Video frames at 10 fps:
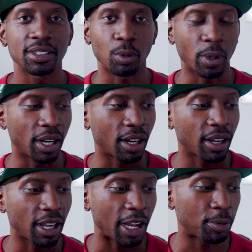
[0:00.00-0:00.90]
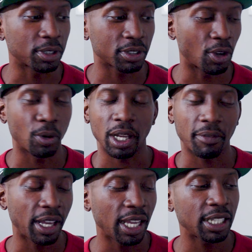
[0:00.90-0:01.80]
To where I would go
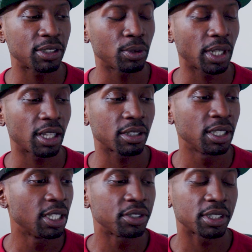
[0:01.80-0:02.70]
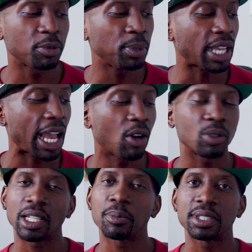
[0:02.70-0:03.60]
if I had to do that, it'd be
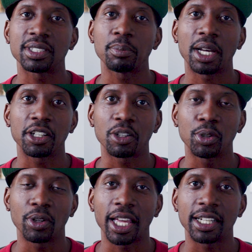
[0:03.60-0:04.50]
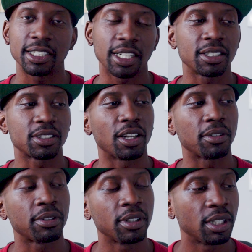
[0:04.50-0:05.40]
hours I'd be sitting behind a computer editing that
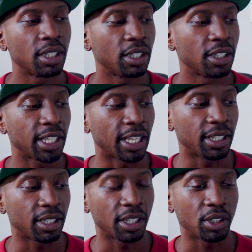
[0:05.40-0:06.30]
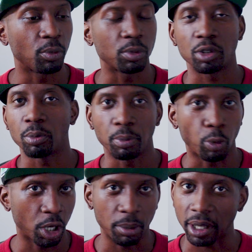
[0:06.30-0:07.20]
stuff, and and
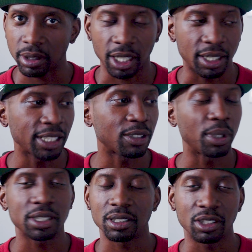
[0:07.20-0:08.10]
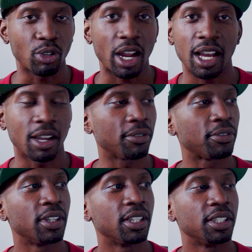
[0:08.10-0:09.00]
worried about that. Not to mention the drive,
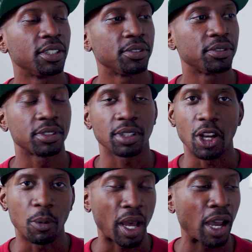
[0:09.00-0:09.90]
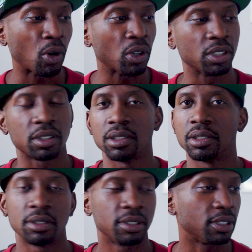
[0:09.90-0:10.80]
a couple hours,
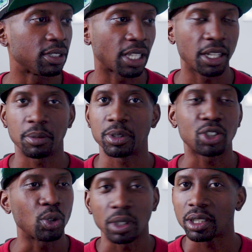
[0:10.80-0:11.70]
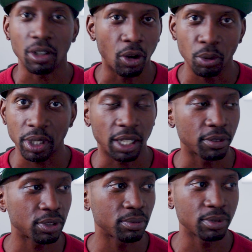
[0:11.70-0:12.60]
the setup, the shooting, the whole day
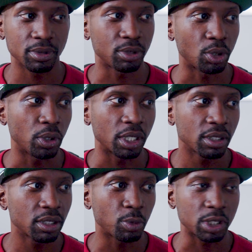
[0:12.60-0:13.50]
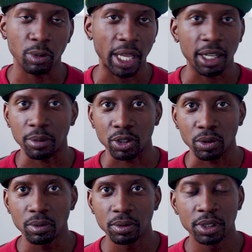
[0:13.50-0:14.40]
of sh- shooting, which it would add up
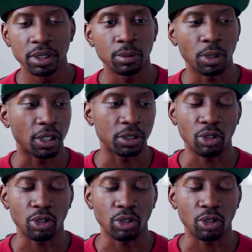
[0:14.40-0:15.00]
to, with all the